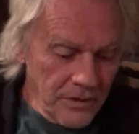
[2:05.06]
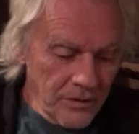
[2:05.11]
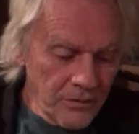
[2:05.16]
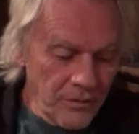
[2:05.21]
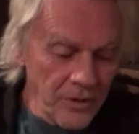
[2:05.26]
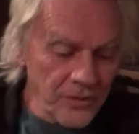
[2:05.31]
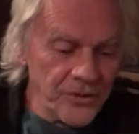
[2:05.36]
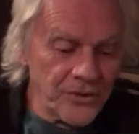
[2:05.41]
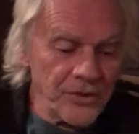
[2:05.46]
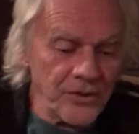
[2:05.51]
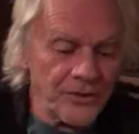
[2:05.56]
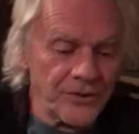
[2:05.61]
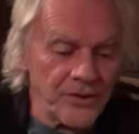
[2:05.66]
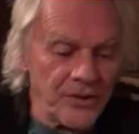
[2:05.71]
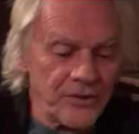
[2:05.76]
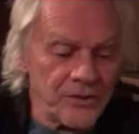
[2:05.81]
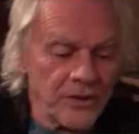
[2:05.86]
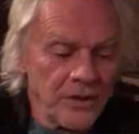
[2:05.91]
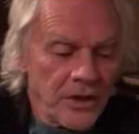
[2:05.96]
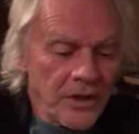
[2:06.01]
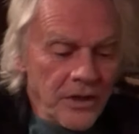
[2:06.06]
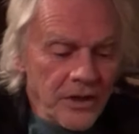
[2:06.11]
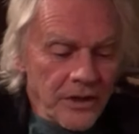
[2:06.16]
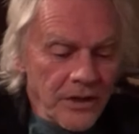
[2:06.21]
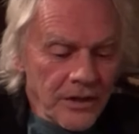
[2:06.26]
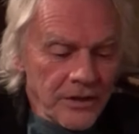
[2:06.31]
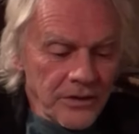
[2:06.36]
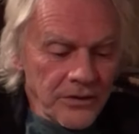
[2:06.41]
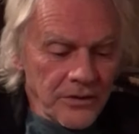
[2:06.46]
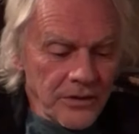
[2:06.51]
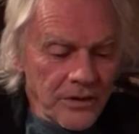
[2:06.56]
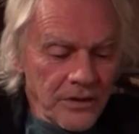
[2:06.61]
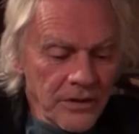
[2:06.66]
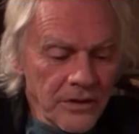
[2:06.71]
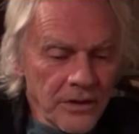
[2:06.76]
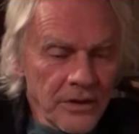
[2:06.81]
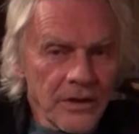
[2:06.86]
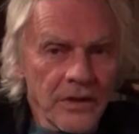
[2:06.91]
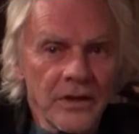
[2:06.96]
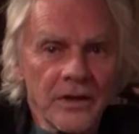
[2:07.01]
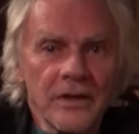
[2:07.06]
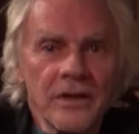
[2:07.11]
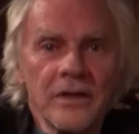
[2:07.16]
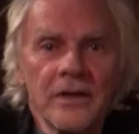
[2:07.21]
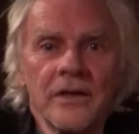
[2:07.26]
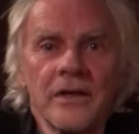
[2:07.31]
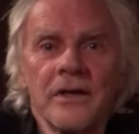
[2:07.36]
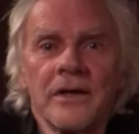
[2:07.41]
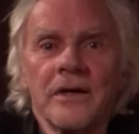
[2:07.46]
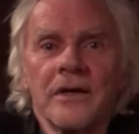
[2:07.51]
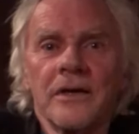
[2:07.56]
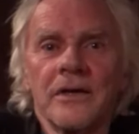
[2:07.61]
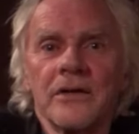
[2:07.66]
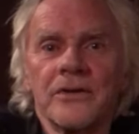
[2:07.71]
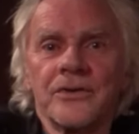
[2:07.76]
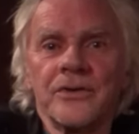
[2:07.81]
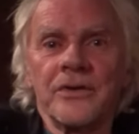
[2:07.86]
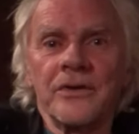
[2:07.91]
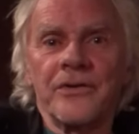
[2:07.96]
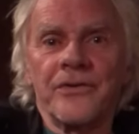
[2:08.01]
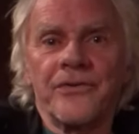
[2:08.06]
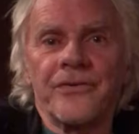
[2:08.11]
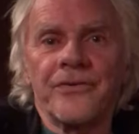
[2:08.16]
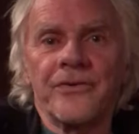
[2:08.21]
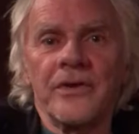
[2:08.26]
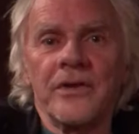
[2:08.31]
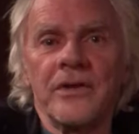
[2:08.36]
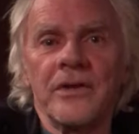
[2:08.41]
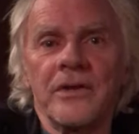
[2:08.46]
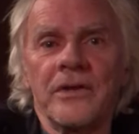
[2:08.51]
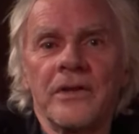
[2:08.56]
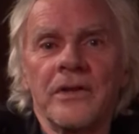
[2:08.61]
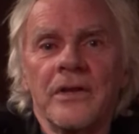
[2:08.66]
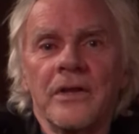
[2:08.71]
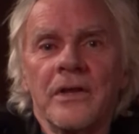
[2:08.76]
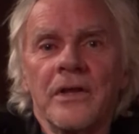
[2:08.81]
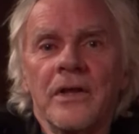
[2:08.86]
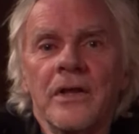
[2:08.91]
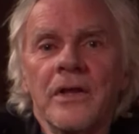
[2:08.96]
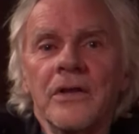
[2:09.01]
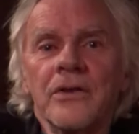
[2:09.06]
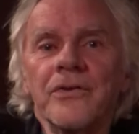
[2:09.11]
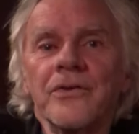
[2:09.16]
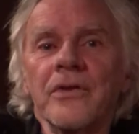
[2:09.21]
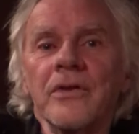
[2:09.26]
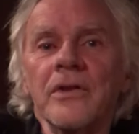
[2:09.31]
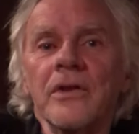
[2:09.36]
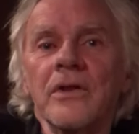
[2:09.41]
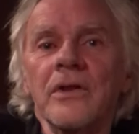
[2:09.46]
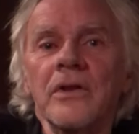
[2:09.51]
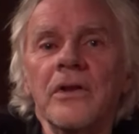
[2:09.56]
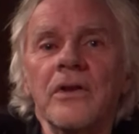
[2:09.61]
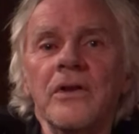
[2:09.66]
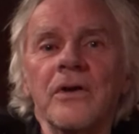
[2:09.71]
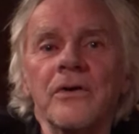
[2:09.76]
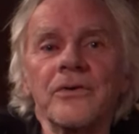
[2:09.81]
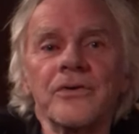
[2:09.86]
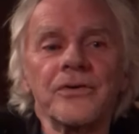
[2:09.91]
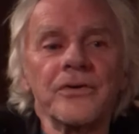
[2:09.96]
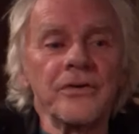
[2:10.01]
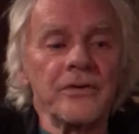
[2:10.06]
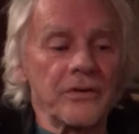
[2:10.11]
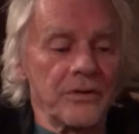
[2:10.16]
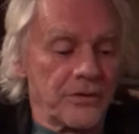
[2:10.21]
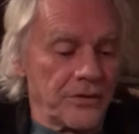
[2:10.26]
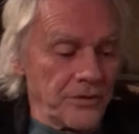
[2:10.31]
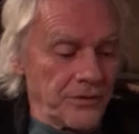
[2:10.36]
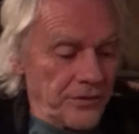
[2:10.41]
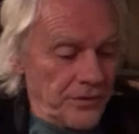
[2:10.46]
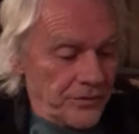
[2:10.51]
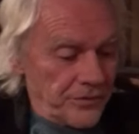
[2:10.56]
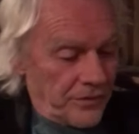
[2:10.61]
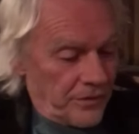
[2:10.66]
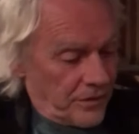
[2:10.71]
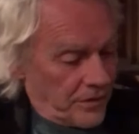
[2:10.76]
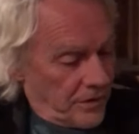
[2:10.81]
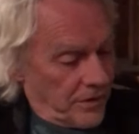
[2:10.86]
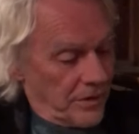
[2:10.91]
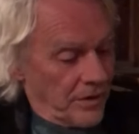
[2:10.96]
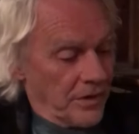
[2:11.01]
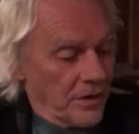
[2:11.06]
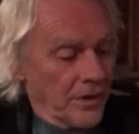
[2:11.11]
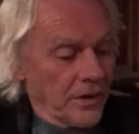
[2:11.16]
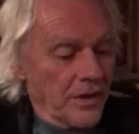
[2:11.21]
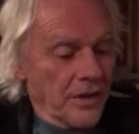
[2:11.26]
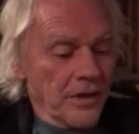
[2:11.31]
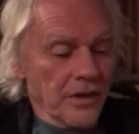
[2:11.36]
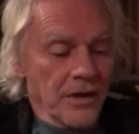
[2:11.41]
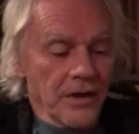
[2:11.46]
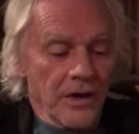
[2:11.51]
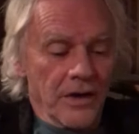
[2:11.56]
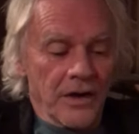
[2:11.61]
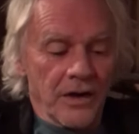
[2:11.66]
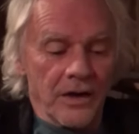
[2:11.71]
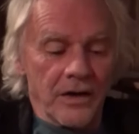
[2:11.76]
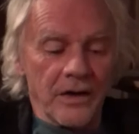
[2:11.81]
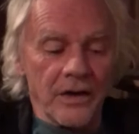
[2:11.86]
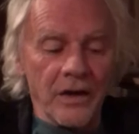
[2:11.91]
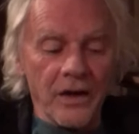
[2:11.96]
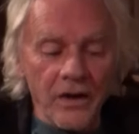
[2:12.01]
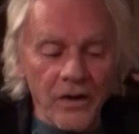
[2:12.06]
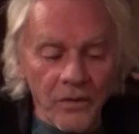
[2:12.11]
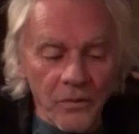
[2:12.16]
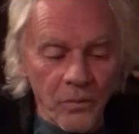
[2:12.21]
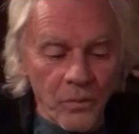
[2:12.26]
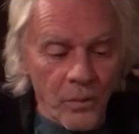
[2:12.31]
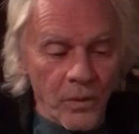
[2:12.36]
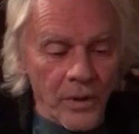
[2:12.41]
whoops. No, she sorry. Said, oh, sorry. What? Maybe did she, she say she was going to keep that for next year? No, she. She, she says just, that to everybody. Oh